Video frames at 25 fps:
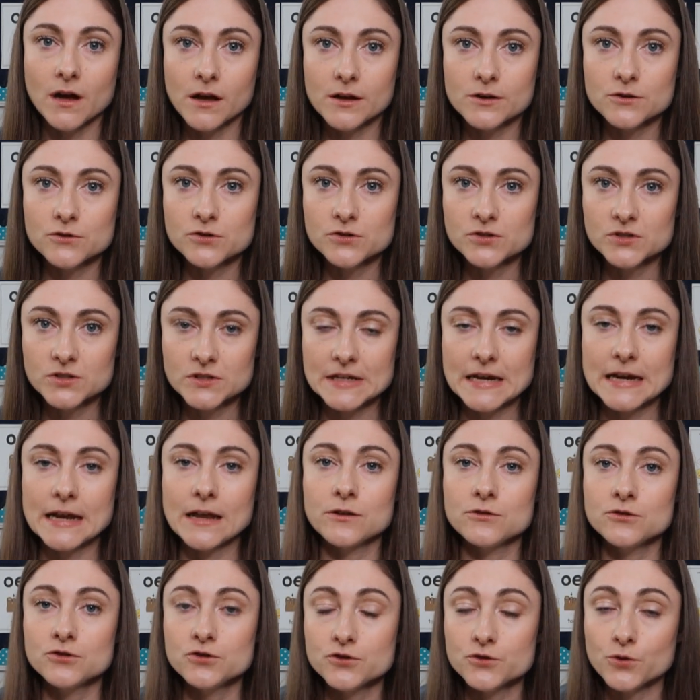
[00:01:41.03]

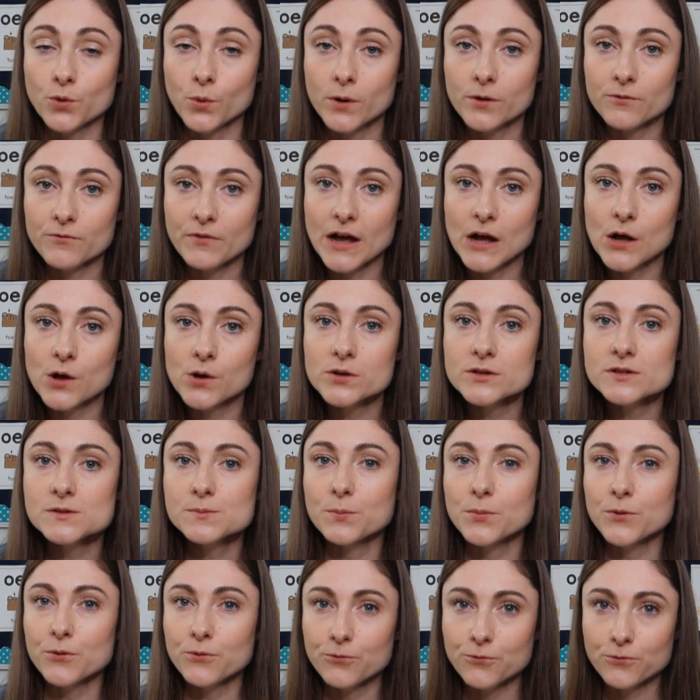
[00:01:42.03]
understand short vowels
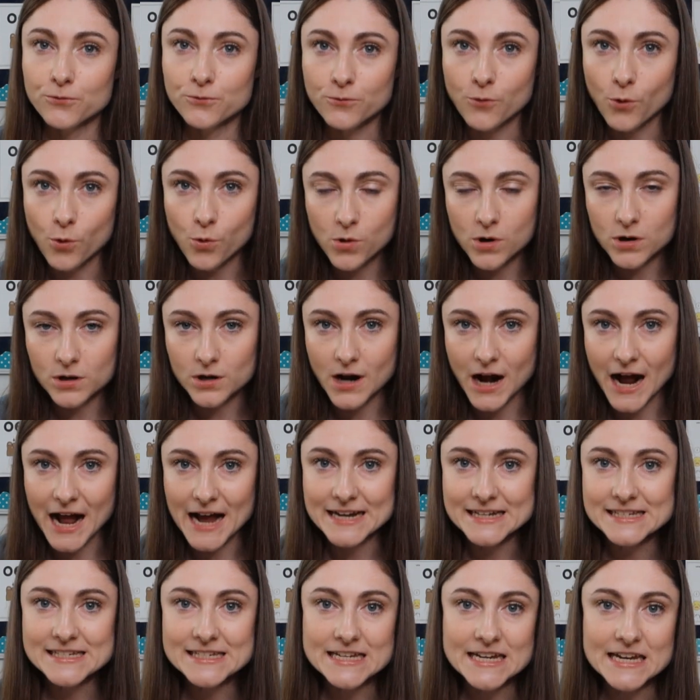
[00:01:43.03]
before
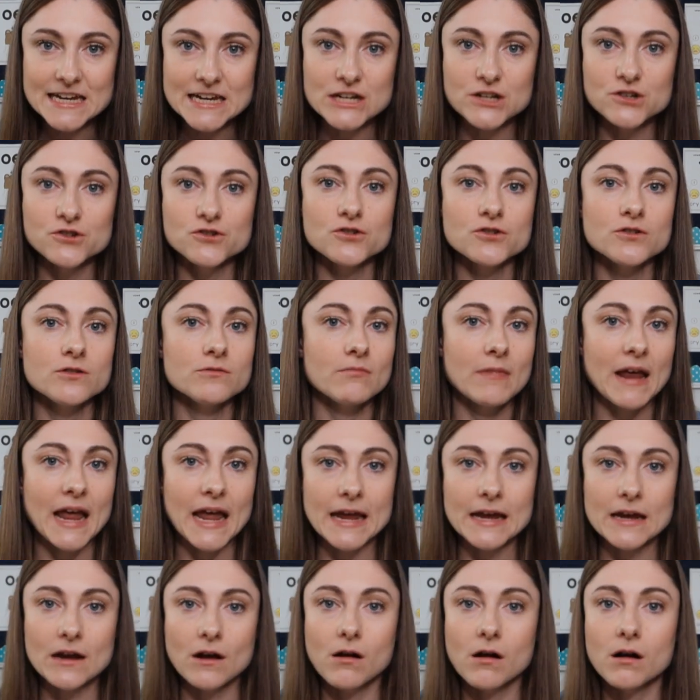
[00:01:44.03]
I teach
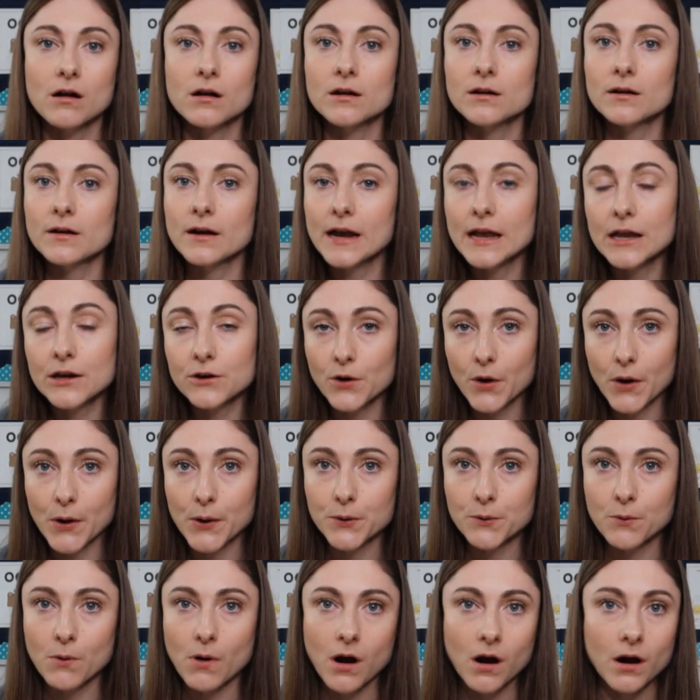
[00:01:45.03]
AR and
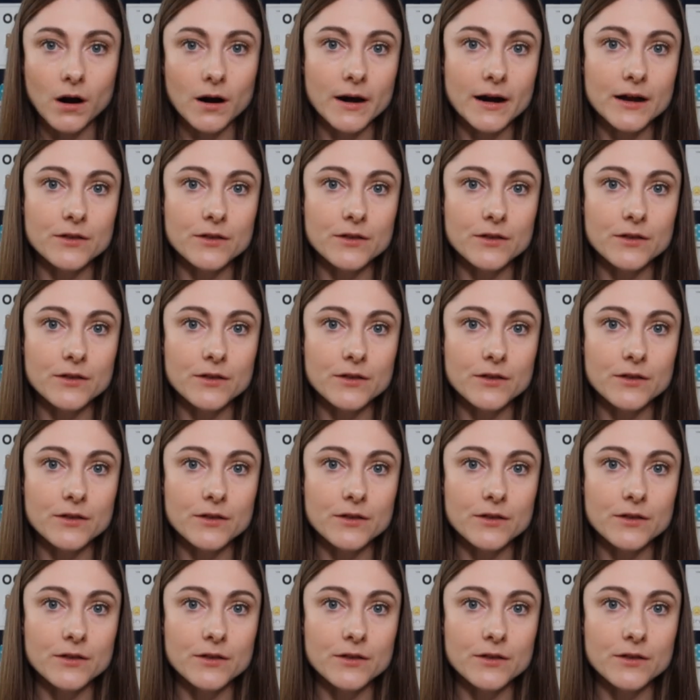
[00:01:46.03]
OR.